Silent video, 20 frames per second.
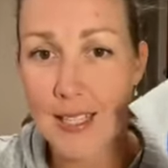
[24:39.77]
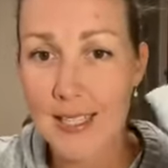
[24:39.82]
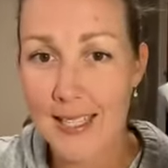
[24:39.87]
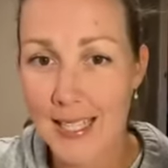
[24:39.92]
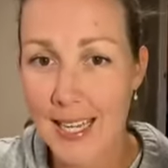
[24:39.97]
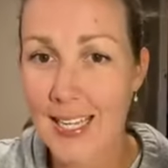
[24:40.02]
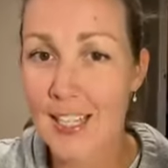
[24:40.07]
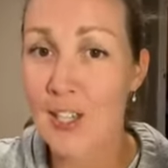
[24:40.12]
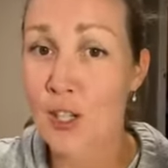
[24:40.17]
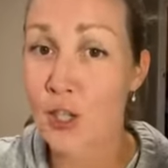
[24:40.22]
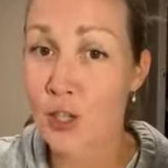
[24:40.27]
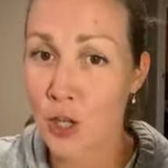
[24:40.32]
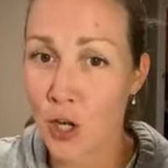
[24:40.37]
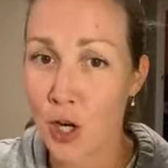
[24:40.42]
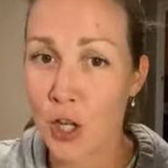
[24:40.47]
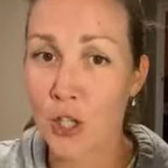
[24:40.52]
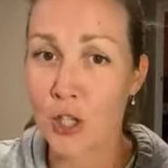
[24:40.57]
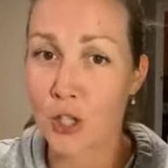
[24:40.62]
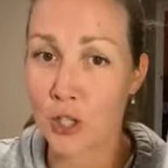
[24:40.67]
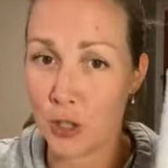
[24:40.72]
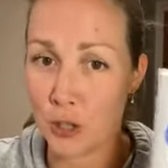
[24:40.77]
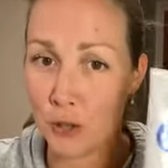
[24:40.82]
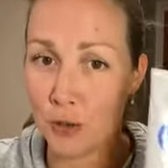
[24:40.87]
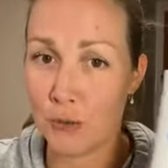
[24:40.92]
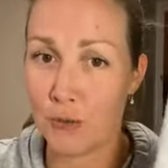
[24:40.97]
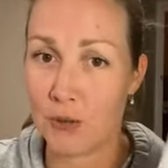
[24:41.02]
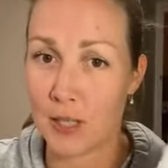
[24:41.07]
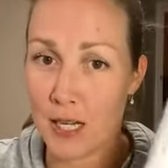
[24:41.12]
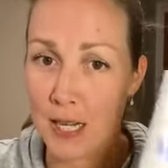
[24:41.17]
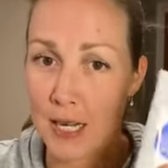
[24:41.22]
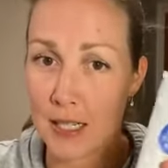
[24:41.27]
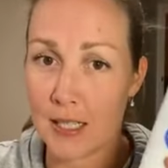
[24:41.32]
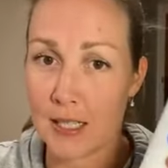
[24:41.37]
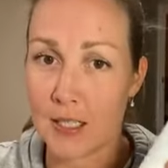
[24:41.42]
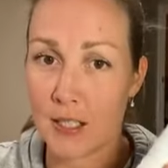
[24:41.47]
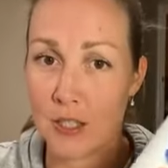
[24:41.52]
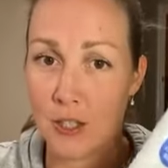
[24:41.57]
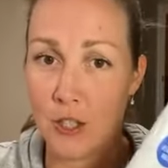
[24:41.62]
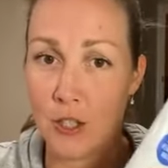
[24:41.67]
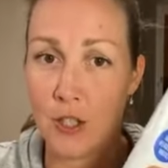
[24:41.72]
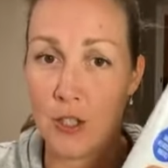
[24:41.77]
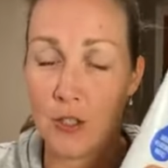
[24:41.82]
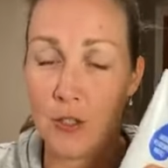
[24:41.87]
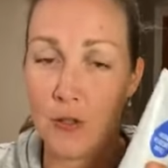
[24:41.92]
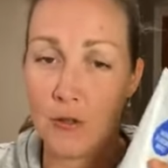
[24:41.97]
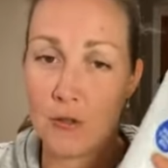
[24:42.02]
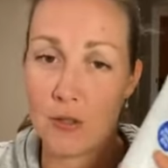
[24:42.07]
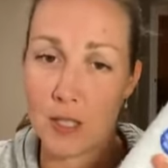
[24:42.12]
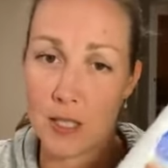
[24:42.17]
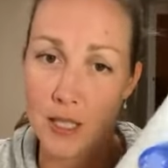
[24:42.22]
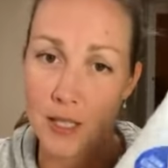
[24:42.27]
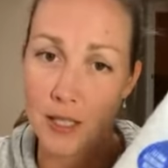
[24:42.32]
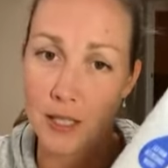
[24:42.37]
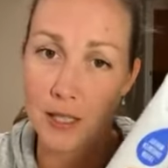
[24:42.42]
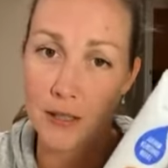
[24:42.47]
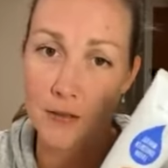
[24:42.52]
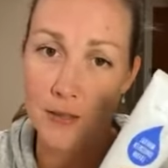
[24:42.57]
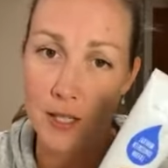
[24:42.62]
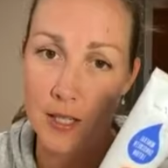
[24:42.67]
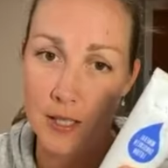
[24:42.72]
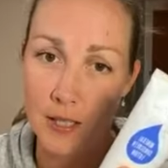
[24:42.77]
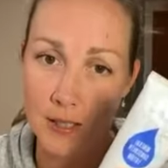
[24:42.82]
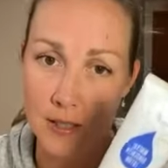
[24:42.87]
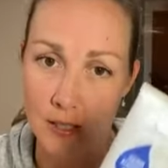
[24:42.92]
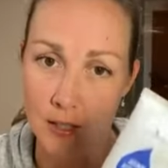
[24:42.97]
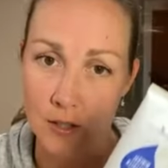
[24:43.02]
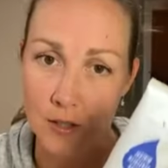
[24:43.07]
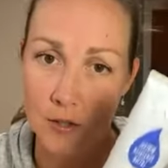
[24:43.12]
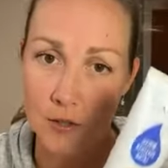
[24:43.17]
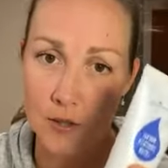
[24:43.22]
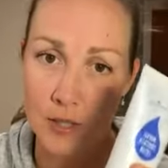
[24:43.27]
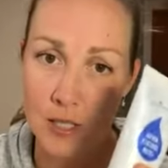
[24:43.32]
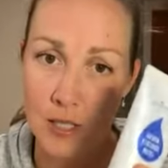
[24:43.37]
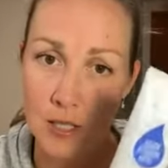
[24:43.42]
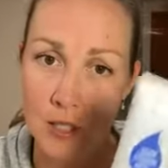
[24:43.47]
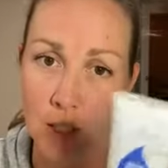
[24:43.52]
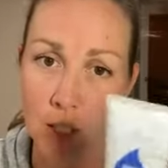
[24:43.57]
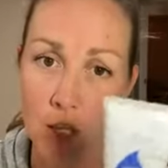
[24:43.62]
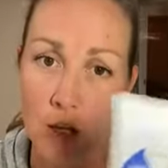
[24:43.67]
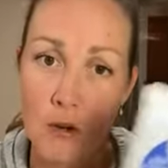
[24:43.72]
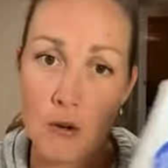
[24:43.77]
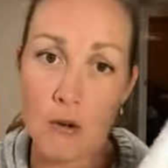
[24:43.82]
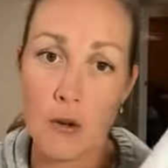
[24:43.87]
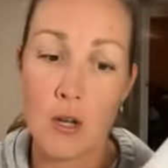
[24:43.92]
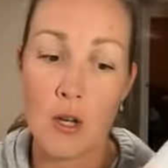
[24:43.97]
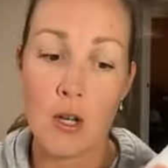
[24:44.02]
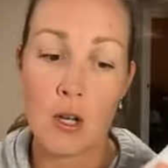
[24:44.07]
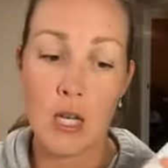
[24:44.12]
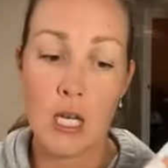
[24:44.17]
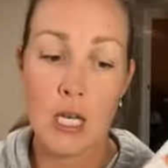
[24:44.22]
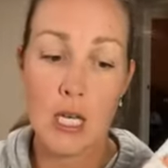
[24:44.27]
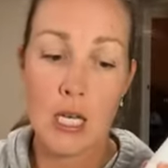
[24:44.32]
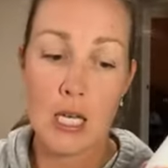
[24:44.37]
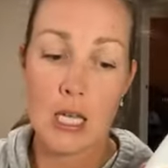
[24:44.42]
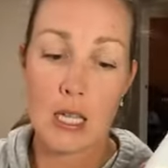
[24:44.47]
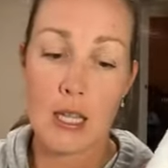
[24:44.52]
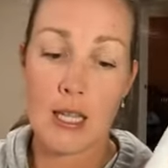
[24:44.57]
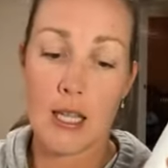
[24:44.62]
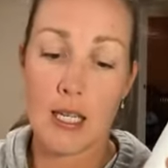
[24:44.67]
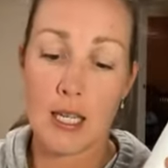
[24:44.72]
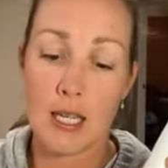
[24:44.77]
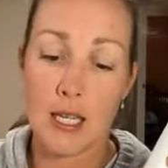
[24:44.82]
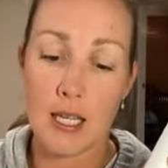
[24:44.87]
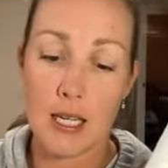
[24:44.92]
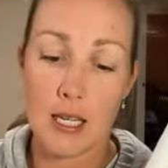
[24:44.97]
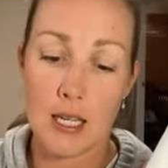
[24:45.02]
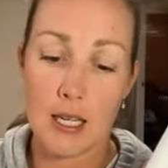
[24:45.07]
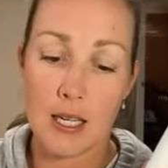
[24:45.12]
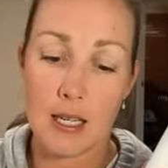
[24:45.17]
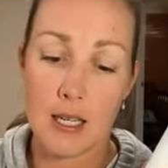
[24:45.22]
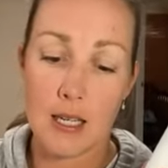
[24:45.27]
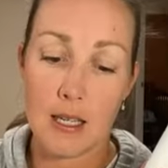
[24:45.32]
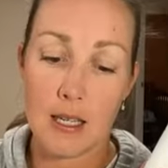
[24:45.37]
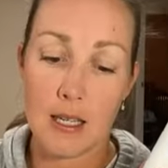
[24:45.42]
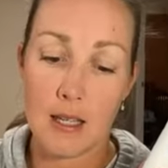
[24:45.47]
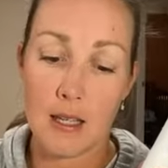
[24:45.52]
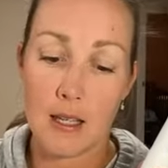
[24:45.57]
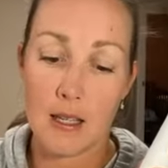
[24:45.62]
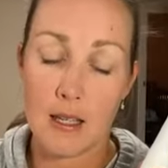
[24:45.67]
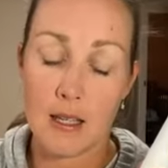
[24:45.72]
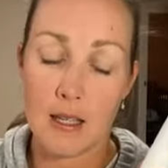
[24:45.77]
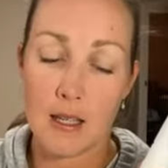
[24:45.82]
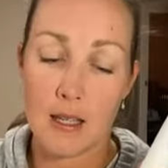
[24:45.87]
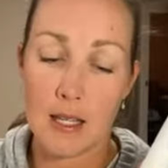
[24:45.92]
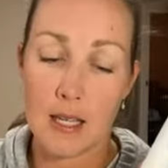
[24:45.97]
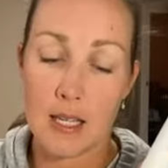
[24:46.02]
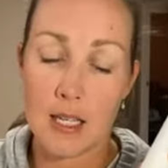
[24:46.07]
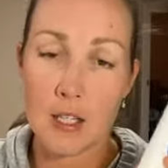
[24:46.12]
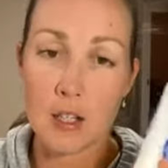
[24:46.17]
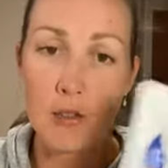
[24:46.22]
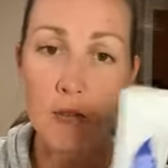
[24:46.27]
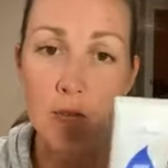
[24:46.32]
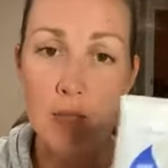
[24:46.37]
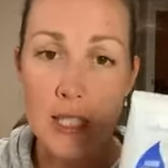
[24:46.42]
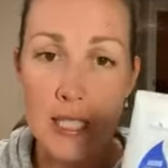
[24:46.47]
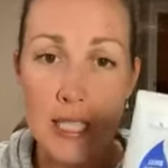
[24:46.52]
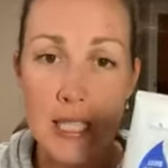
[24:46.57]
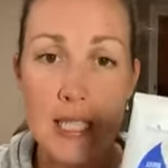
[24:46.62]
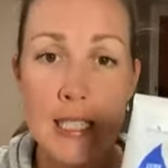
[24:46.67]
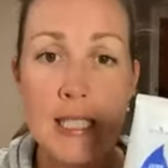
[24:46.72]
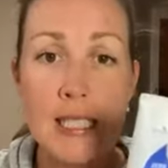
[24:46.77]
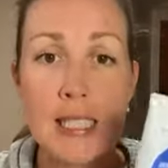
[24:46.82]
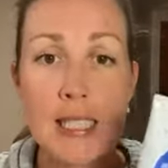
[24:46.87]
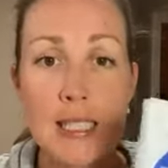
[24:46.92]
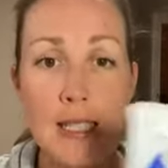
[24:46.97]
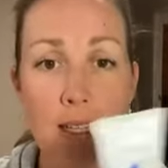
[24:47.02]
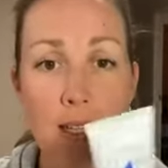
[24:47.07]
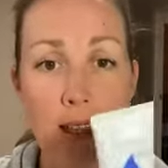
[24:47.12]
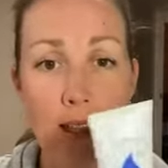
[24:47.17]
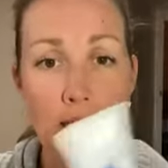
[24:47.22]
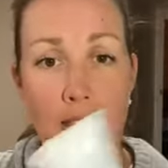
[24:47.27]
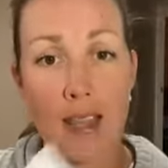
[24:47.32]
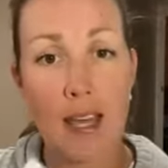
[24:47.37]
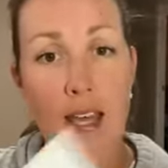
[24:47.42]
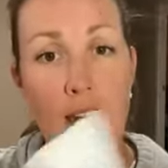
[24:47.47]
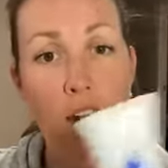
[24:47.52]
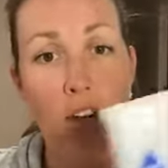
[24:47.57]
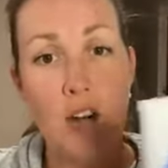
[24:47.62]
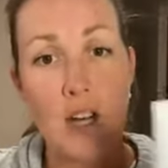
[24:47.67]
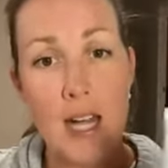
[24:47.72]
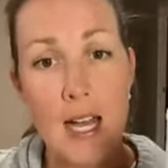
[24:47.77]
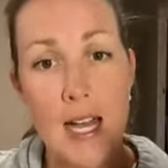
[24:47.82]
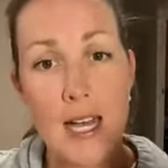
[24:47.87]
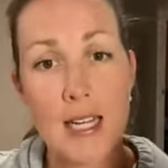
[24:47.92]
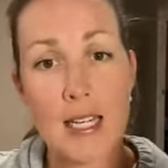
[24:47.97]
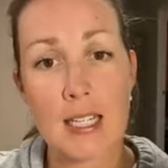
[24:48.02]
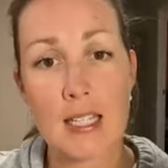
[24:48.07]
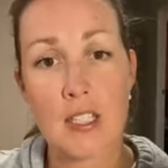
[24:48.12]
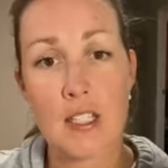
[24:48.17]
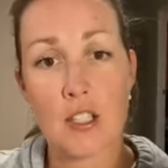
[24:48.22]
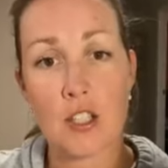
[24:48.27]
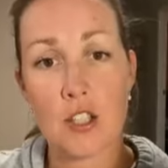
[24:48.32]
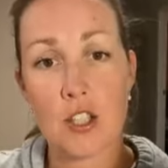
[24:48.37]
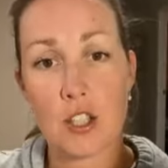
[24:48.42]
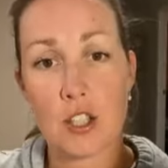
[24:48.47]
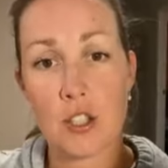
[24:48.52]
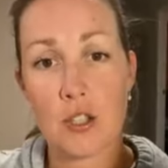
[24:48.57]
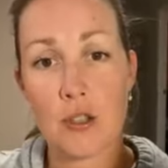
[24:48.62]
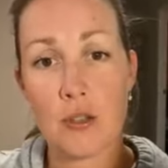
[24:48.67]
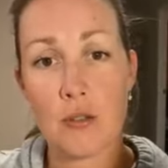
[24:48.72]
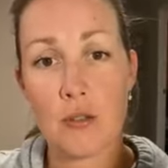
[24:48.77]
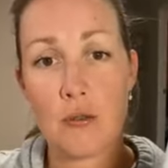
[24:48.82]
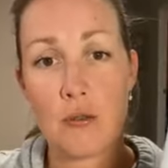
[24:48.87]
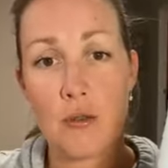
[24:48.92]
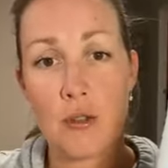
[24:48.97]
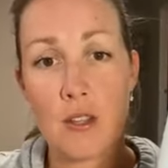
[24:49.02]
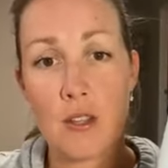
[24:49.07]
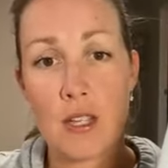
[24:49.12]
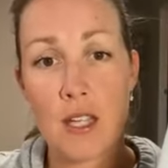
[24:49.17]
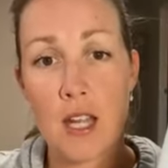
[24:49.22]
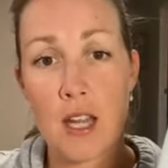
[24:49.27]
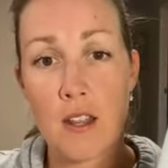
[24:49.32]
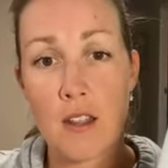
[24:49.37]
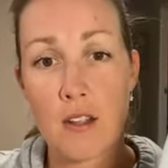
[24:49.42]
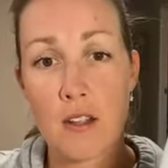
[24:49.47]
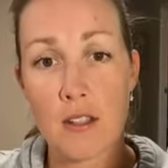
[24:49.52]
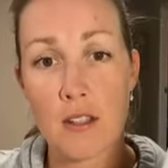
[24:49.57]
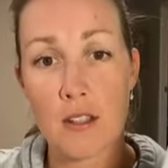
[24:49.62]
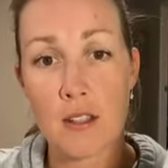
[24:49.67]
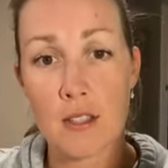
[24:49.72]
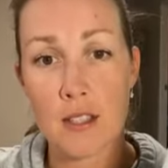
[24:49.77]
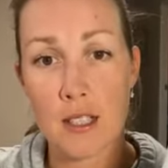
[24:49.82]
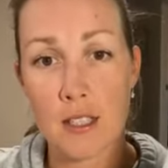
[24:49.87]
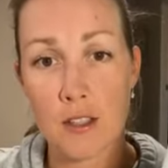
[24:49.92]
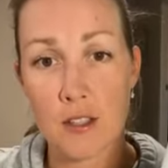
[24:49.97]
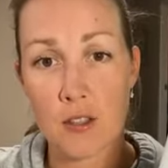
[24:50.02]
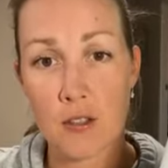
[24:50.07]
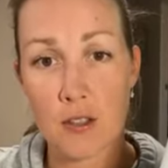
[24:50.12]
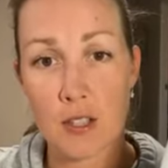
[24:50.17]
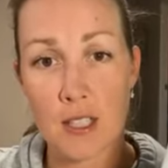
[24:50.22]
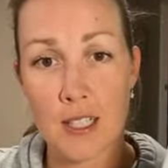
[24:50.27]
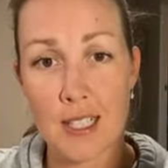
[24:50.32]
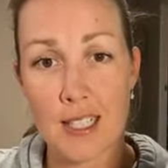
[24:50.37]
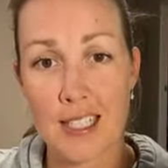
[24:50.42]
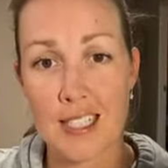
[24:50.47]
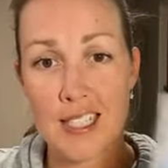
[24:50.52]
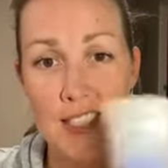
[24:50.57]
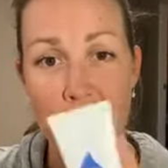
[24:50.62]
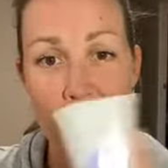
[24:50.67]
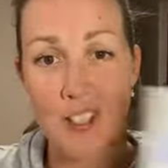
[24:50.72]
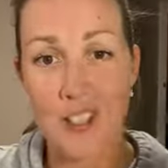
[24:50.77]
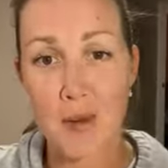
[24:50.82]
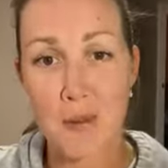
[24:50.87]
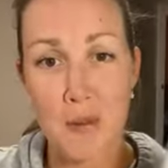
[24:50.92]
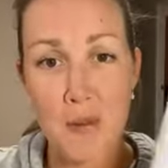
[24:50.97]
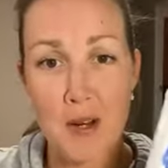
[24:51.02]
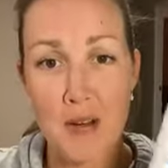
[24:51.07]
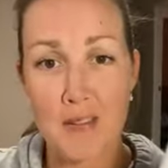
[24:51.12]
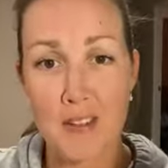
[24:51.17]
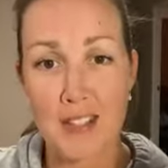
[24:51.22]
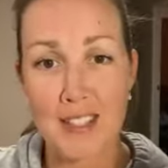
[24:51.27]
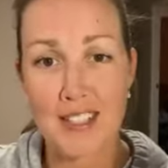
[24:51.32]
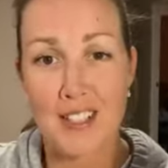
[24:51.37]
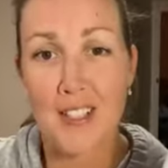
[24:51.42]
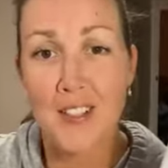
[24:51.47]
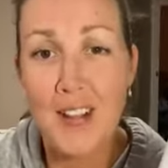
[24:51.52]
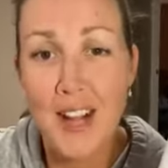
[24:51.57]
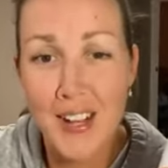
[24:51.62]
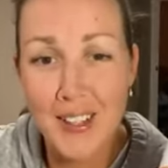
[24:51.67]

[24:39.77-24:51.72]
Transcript: tend not to react to the Young Living sunscreen. So the ingredients that are added to the other sunscreen, I need to stop waving this